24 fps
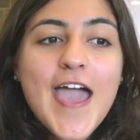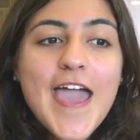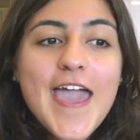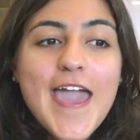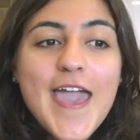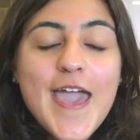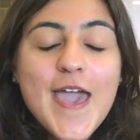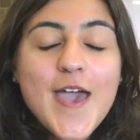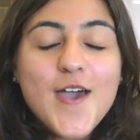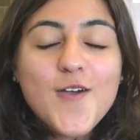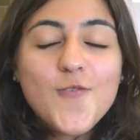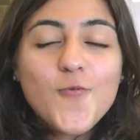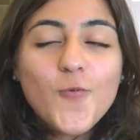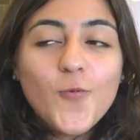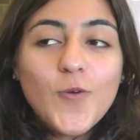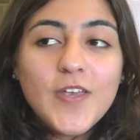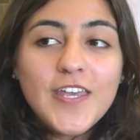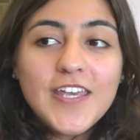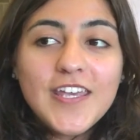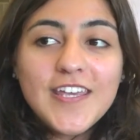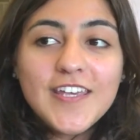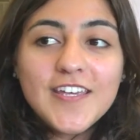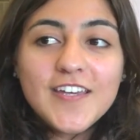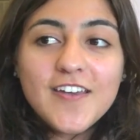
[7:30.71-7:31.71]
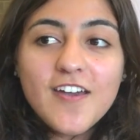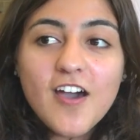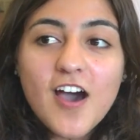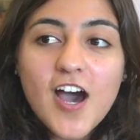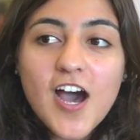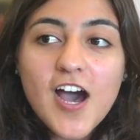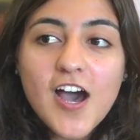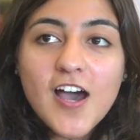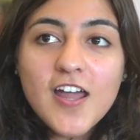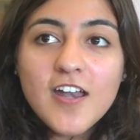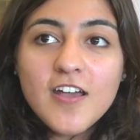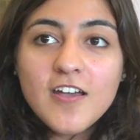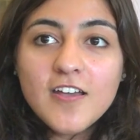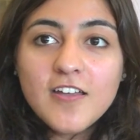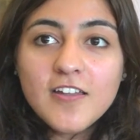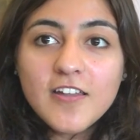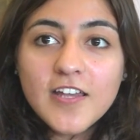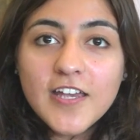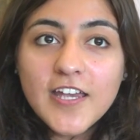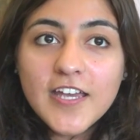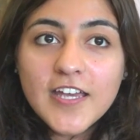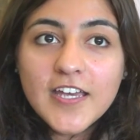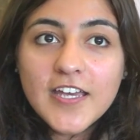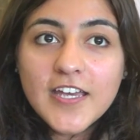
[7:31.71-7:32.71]
And we got
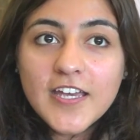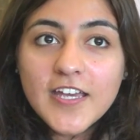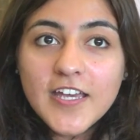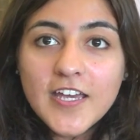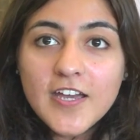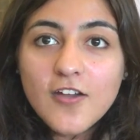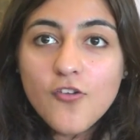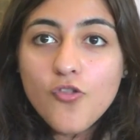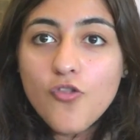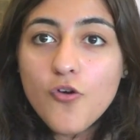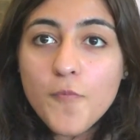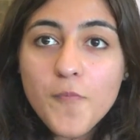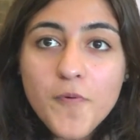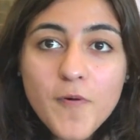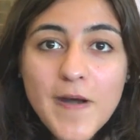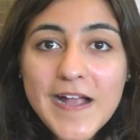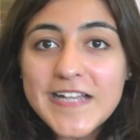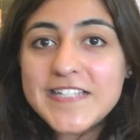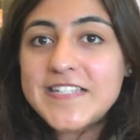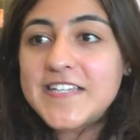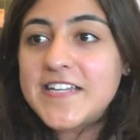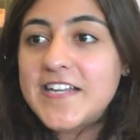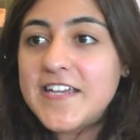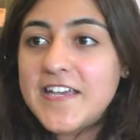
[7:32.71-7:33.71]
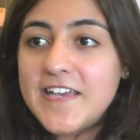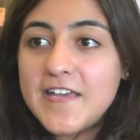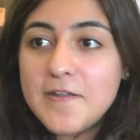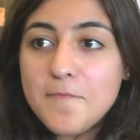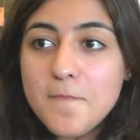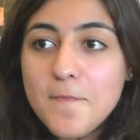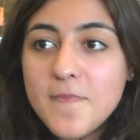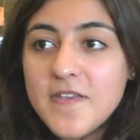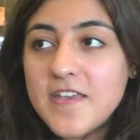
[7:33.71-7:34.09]
like the president,